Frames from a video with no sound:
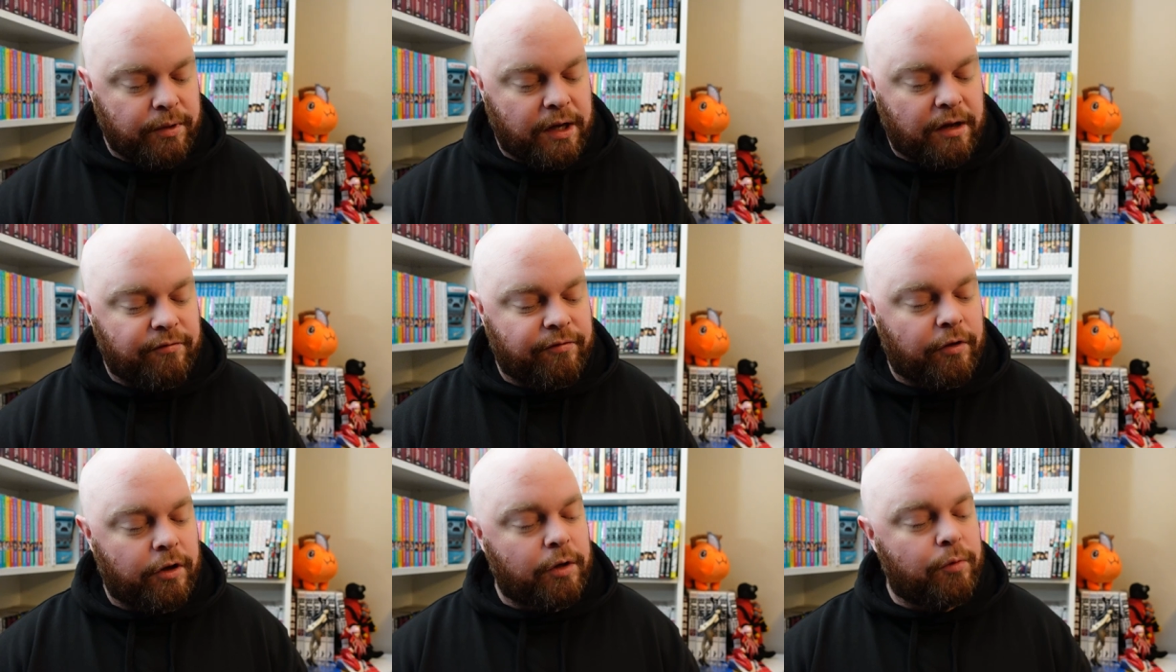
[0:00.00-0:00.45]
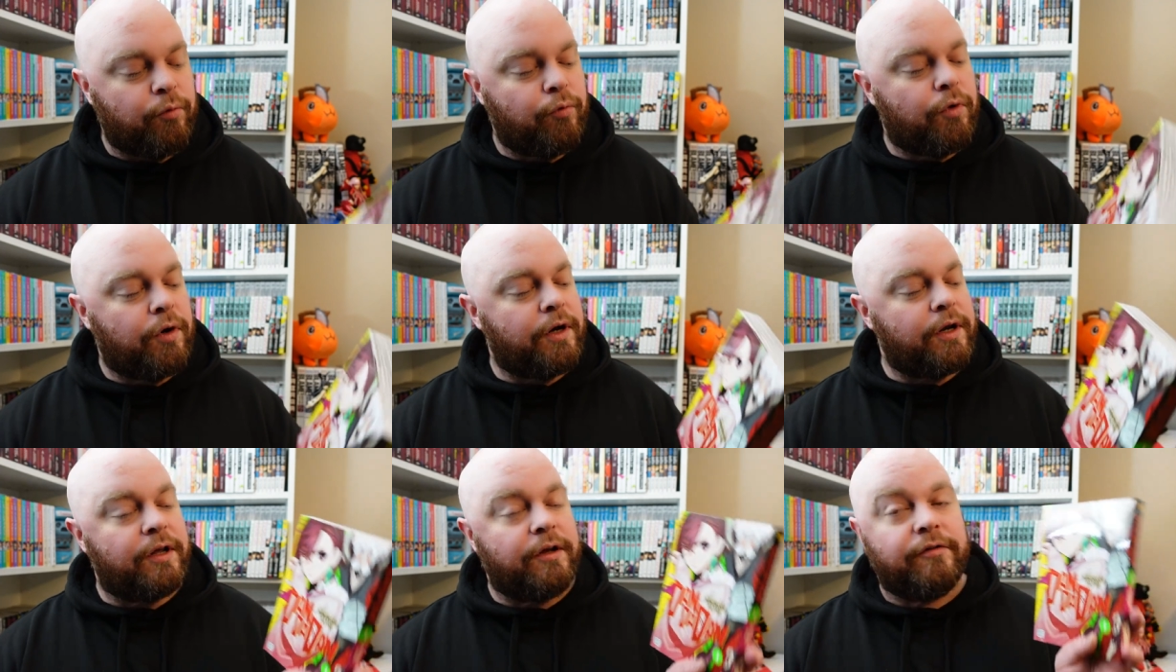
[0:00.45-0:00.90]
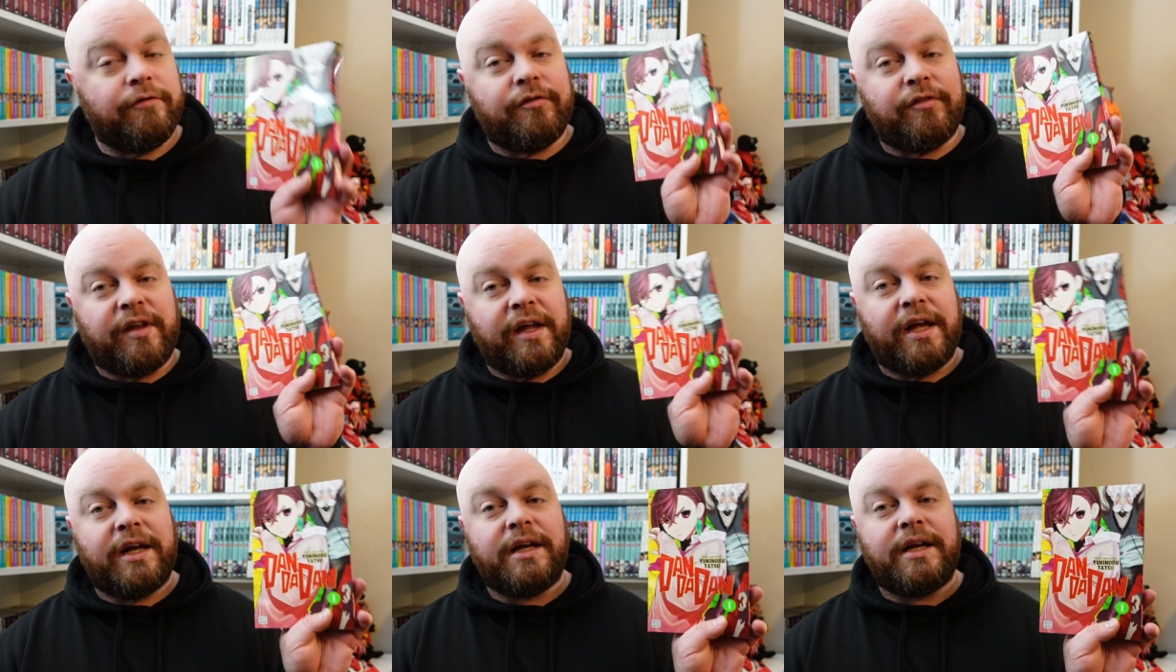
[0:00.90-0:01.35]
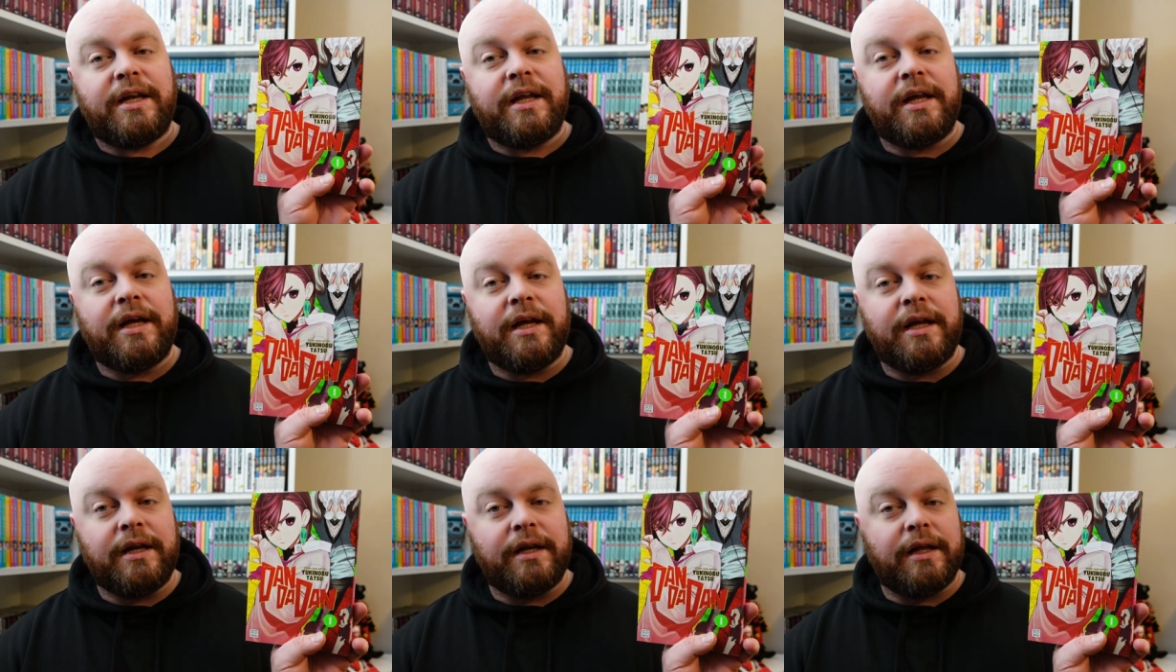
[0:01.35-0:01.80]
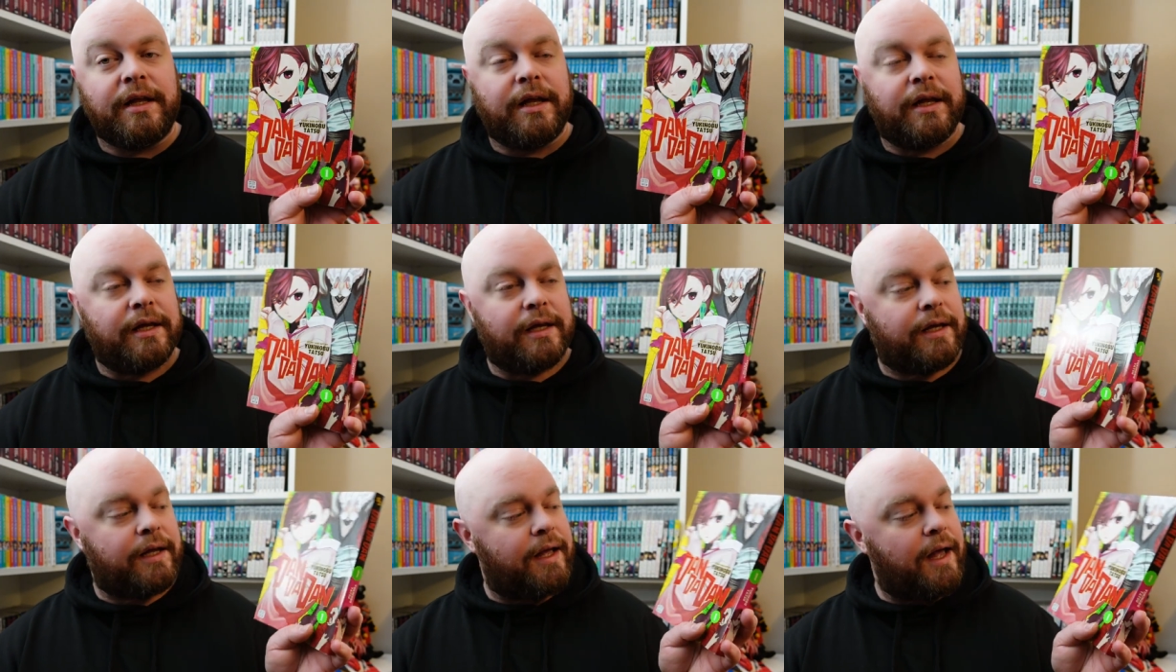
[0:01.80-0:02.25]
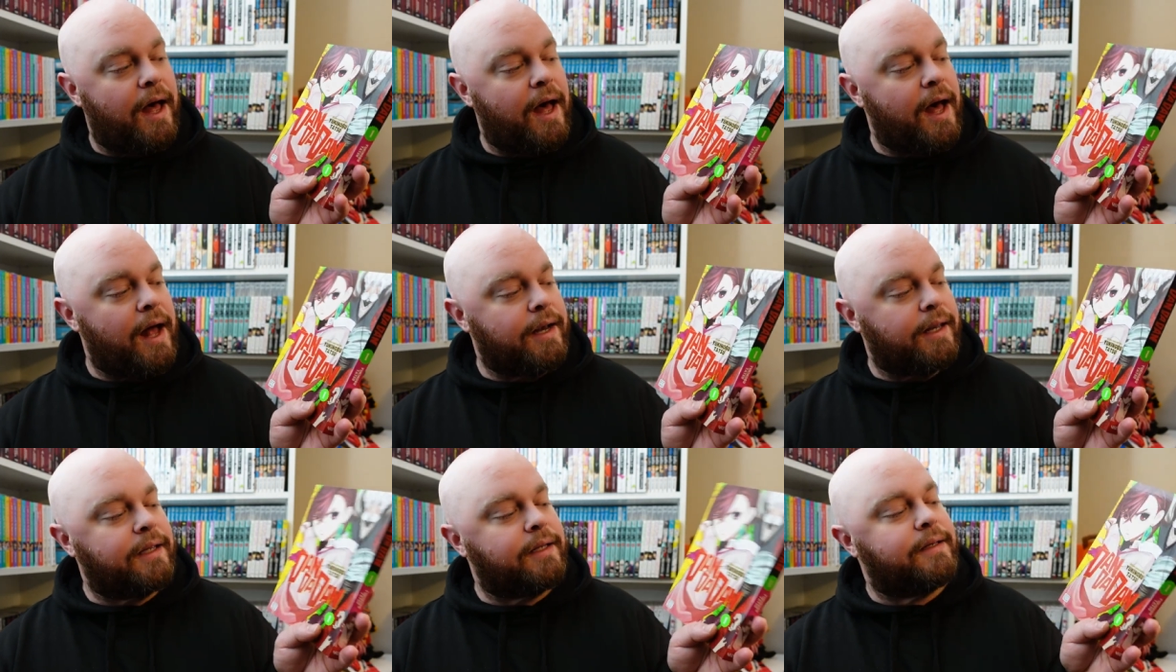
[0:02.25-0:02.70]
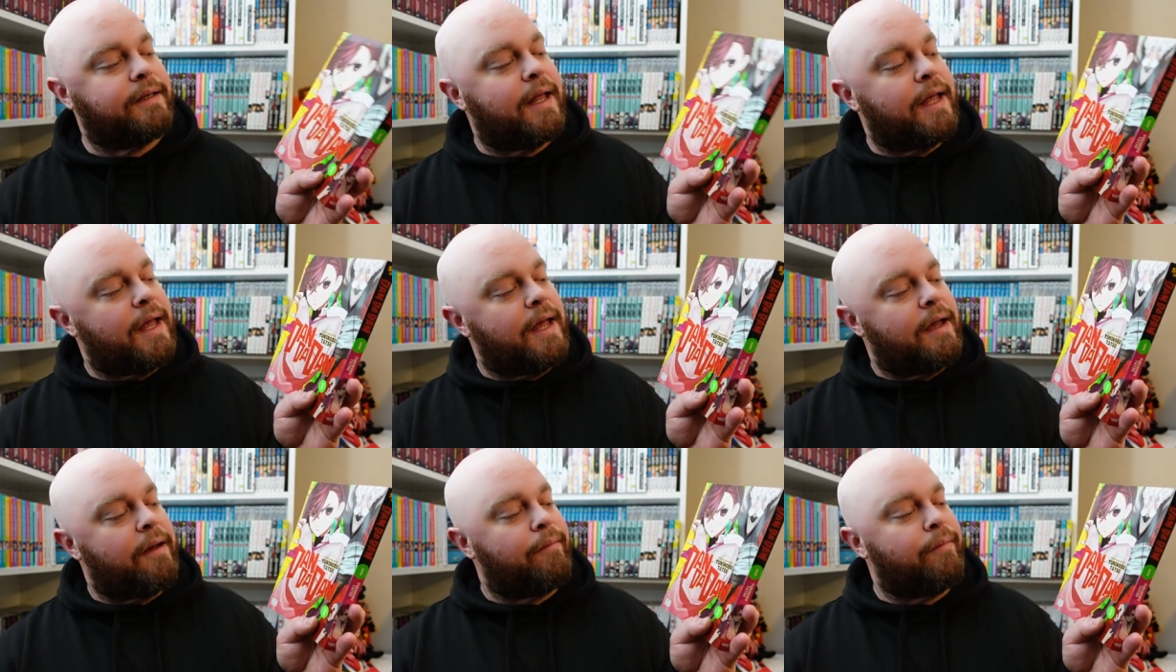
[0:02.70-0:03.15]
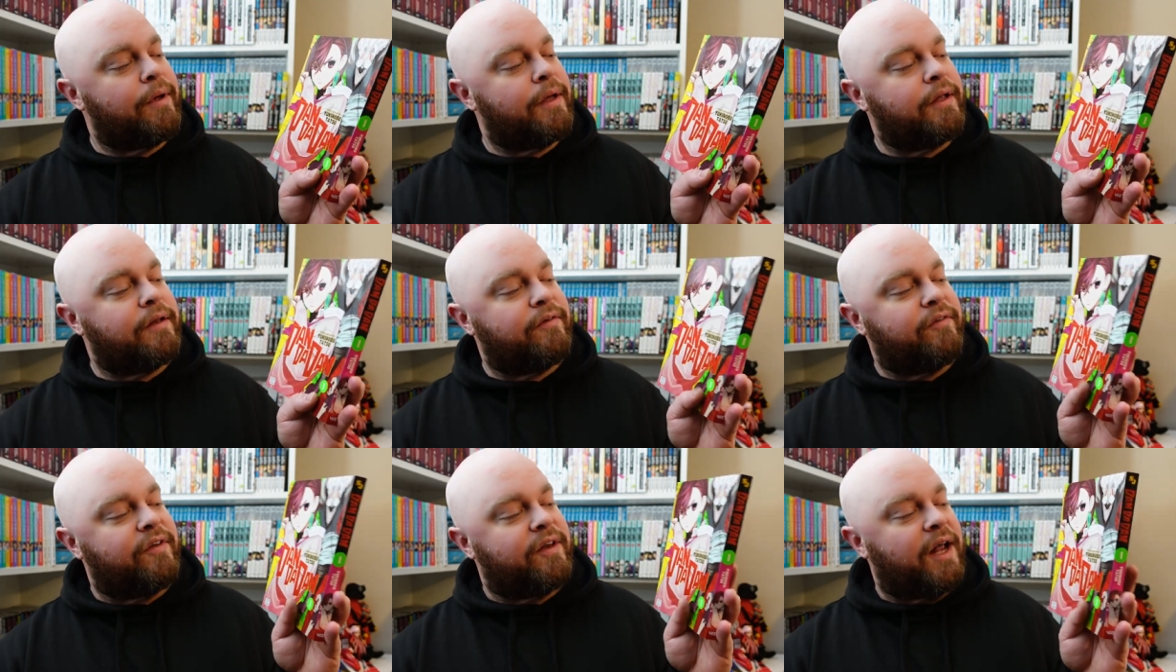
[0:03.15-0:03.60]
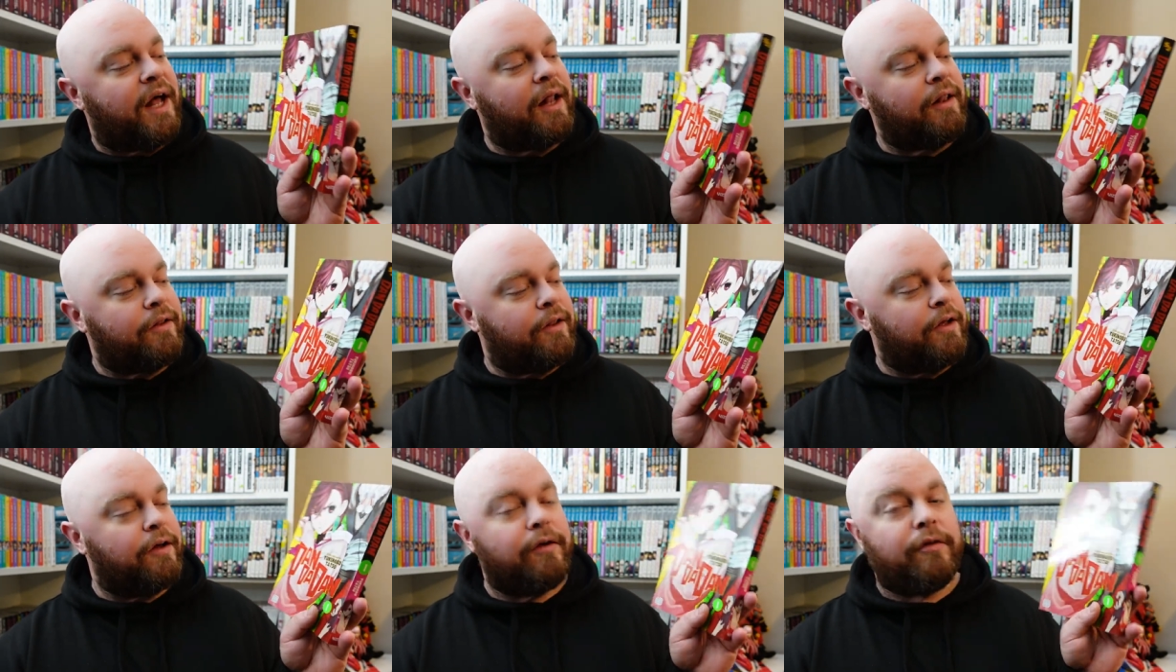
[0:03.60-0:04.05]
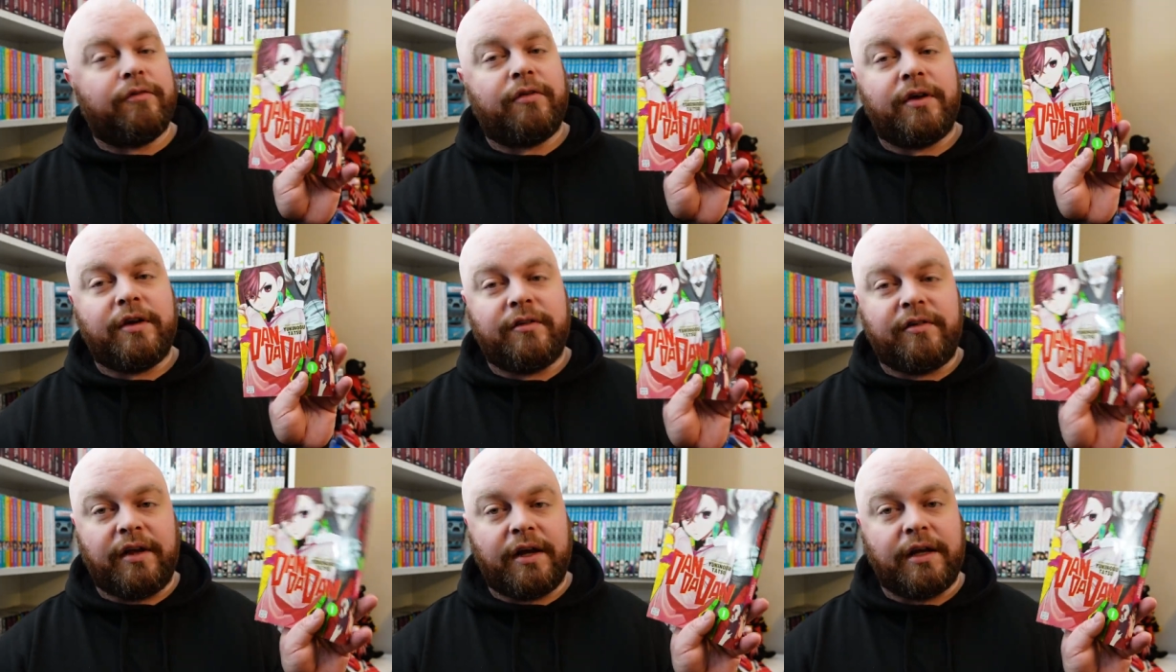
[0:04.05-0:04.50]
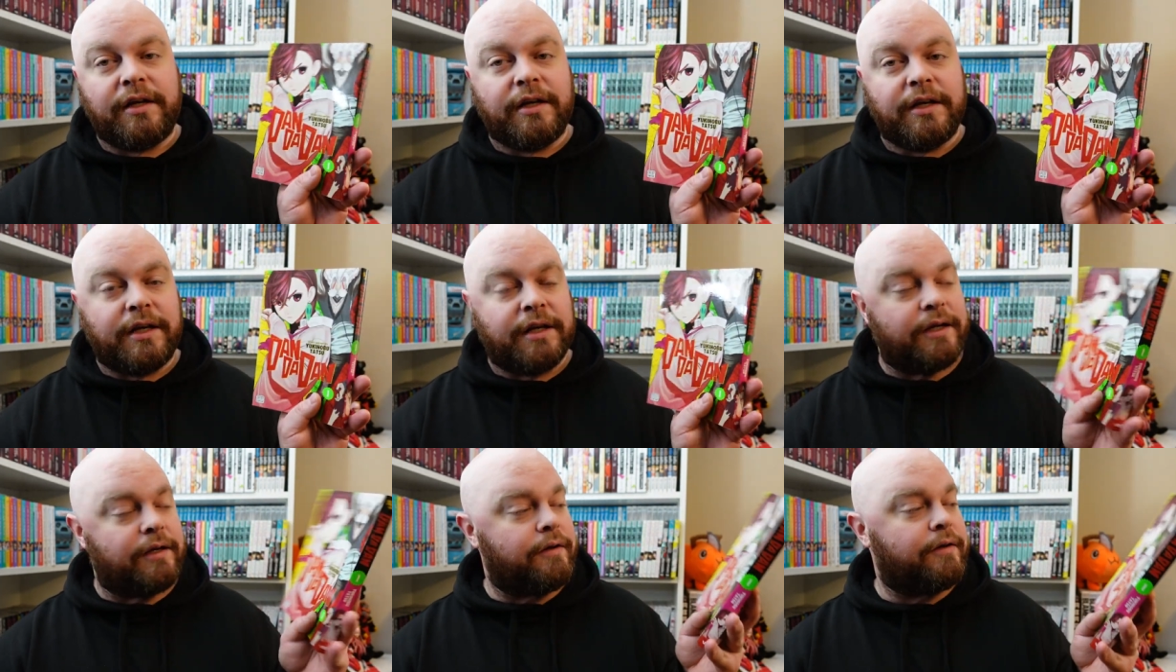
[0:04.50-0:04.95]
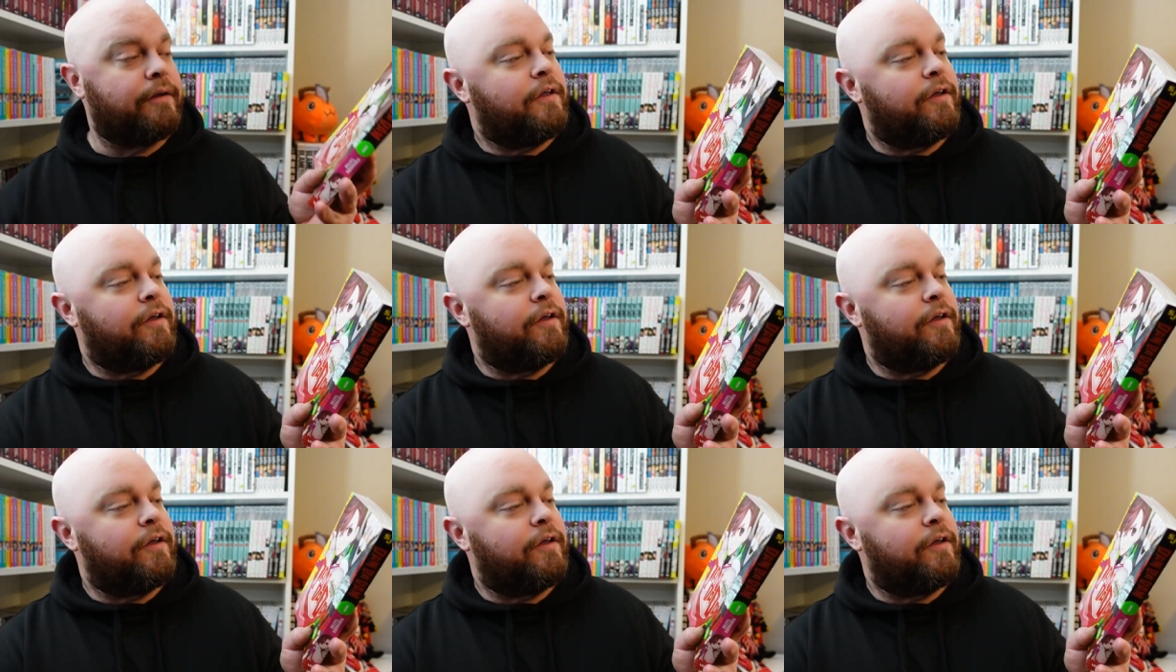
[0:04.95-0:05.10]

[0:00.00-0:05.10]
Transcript: got volume 1 of Dandadan, and god damn did I love Dandadan.